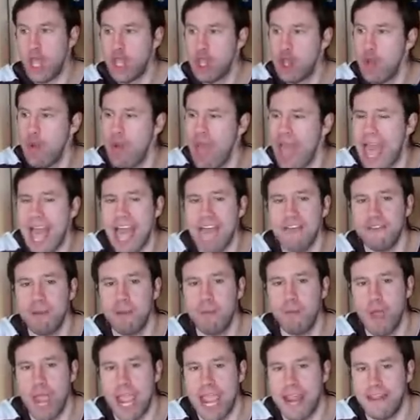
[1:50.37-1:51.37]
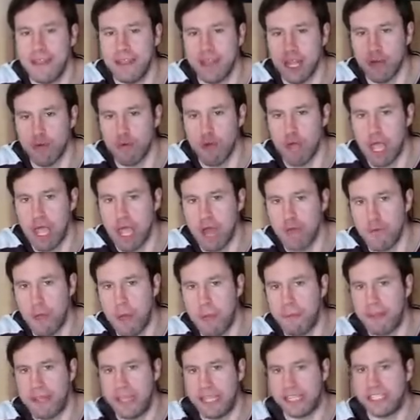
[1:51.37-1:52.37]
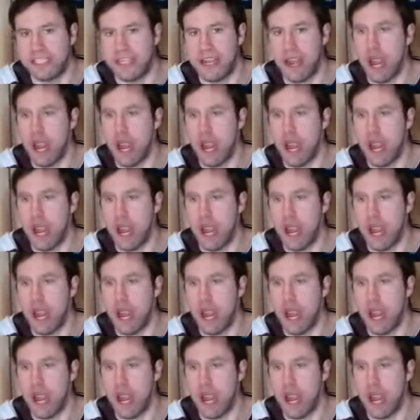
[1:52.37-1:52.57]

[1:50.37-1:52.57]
You have him win the Royal Rumble this